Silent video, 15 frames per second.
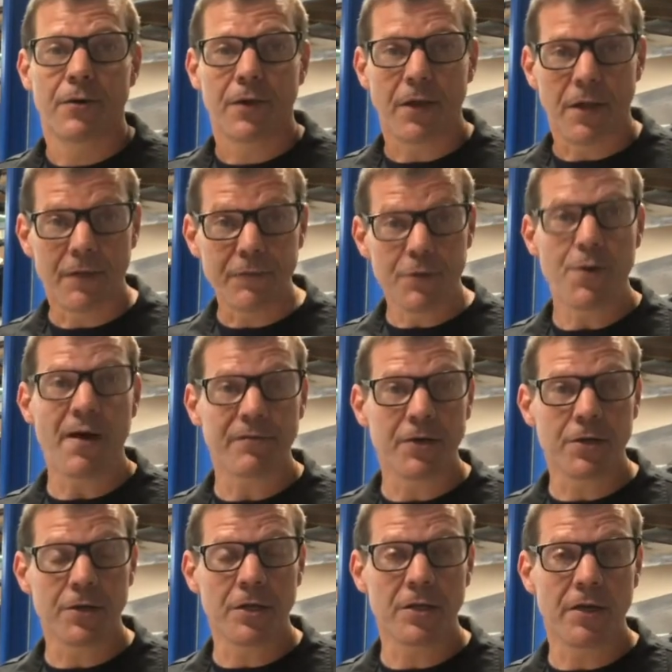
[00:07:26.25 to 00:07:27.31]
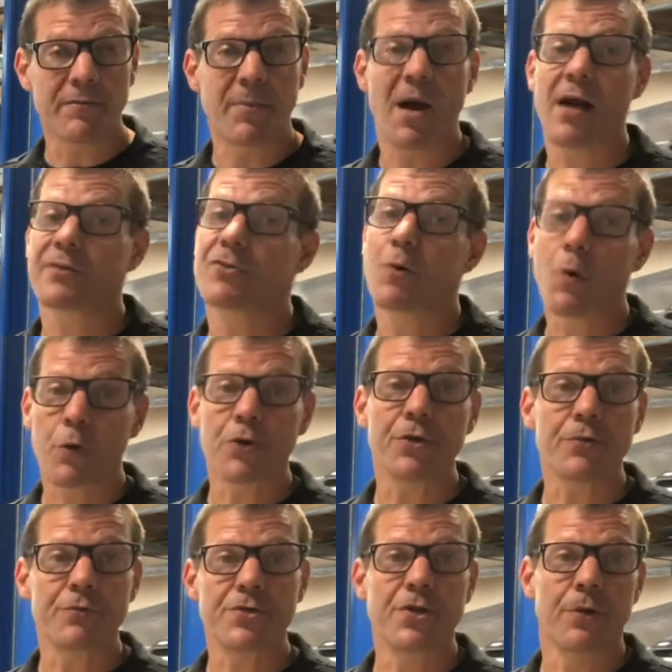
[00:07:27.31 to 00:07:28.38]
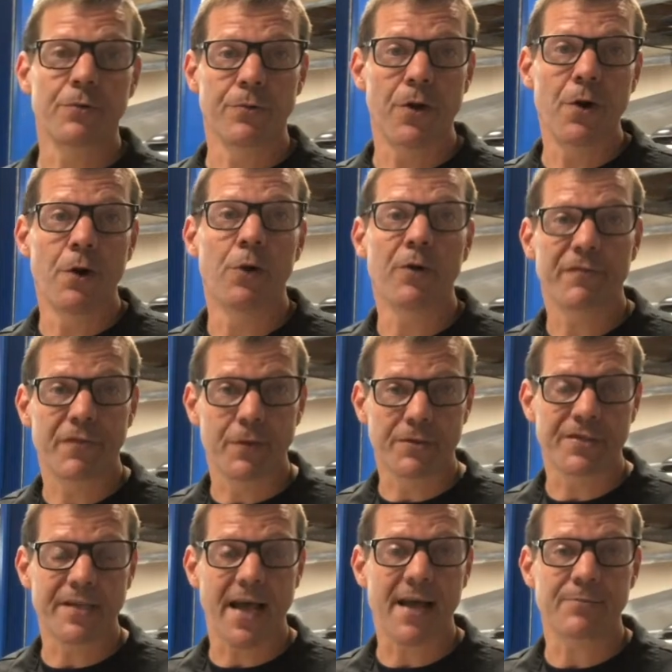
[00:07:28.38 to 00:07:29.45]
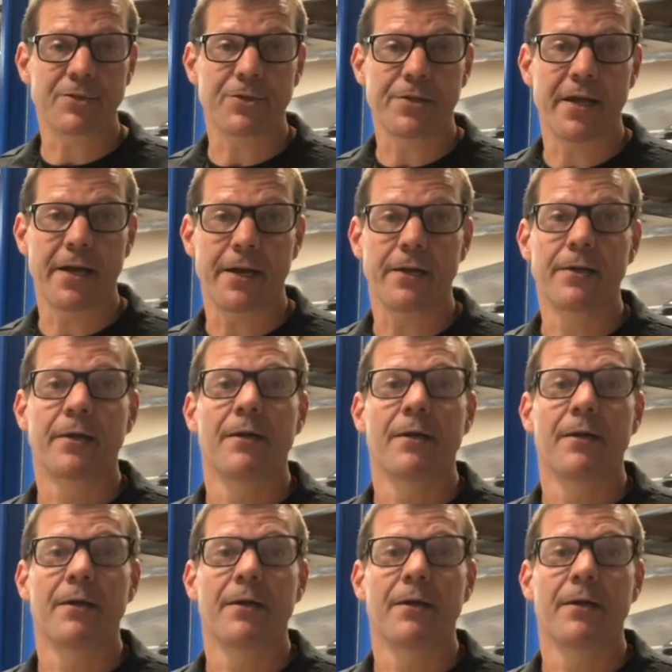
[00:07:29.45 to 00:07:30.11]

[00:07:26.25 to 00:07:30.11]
if you have a good glove box or you don't know if those tabs are there,